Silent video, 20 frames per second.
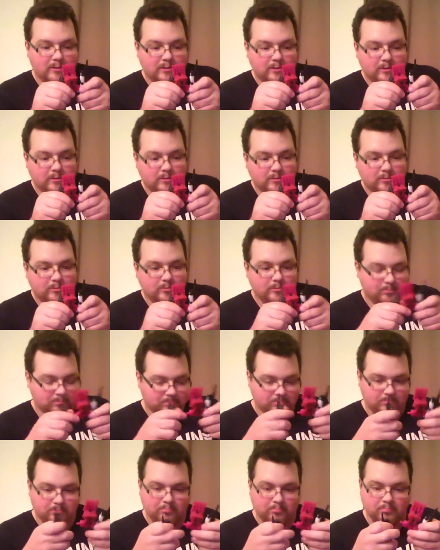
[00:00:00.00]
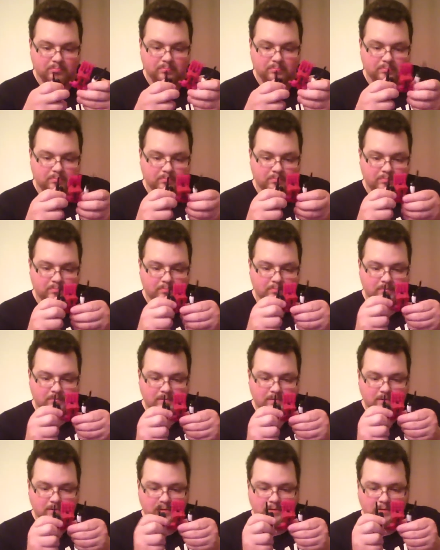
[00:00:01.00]

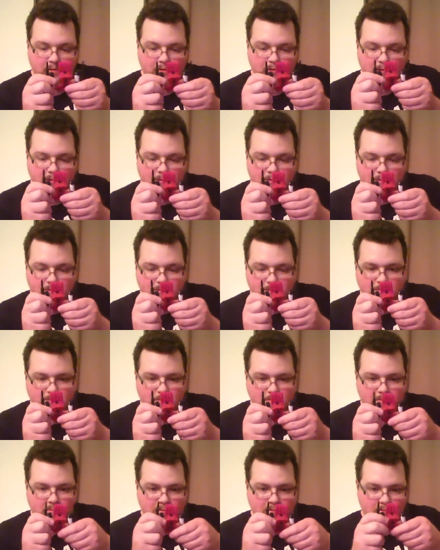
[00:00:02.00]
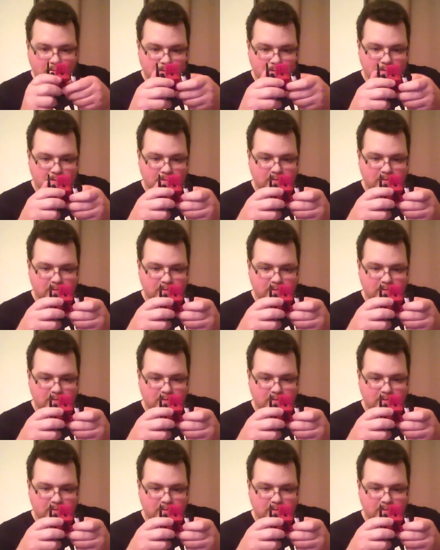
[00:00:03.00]
No one is speaking in this clip.